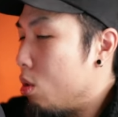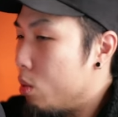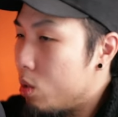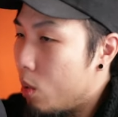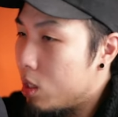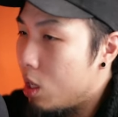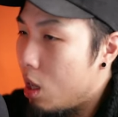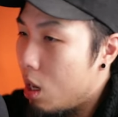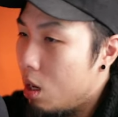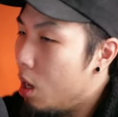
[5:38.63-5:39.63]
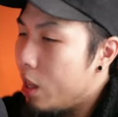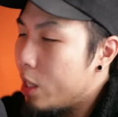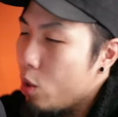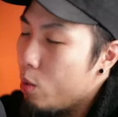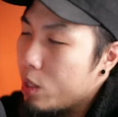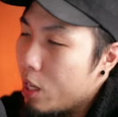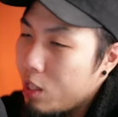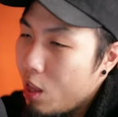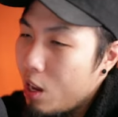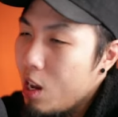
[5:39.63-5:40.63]
reason oh! why I say that. That's the only reason I
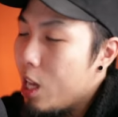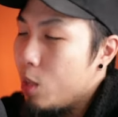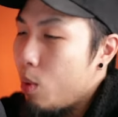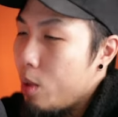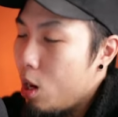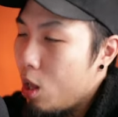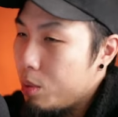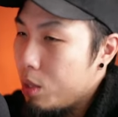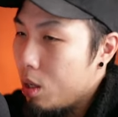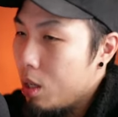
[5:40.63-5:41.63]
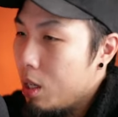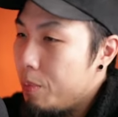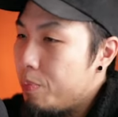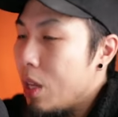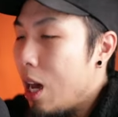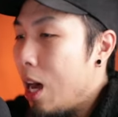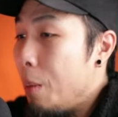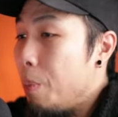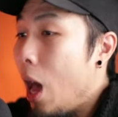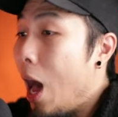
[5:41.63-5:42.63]
say that. He's probably not a lobster. Right, yeah, you're right.
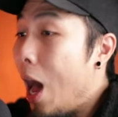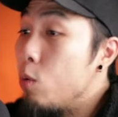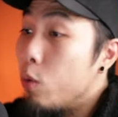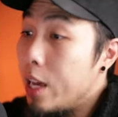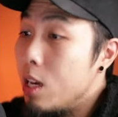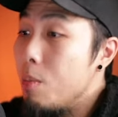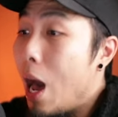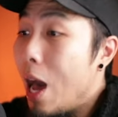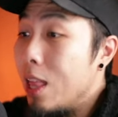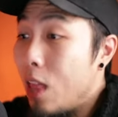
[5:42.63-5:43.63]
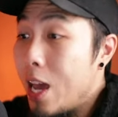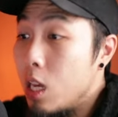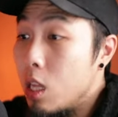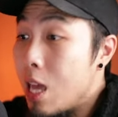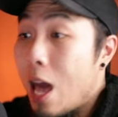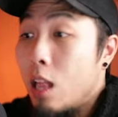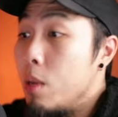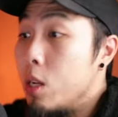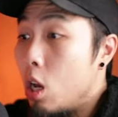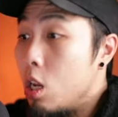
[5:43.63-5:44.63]
Um, I really like him. I like the
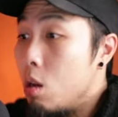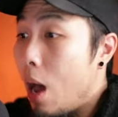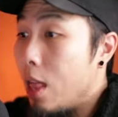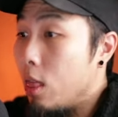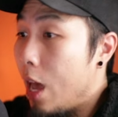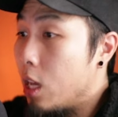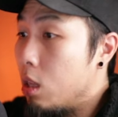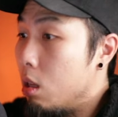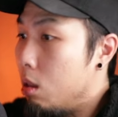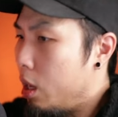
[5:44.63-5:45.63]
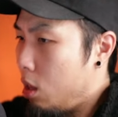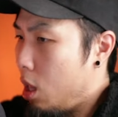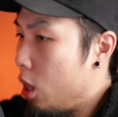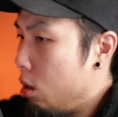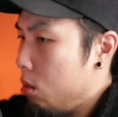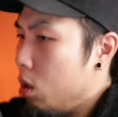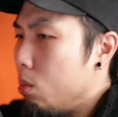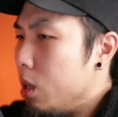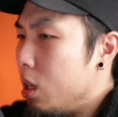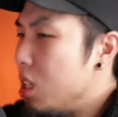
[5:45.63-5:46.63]
element on him. I like mm-hmm. the, look, like,
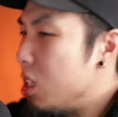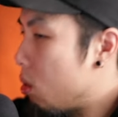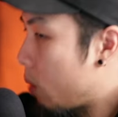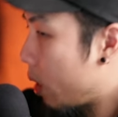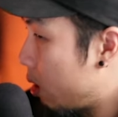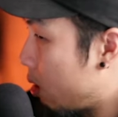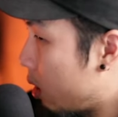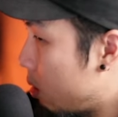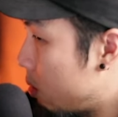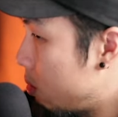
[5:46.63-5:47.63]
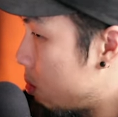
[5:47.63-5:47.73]
look, is this a regular Lagiacrus?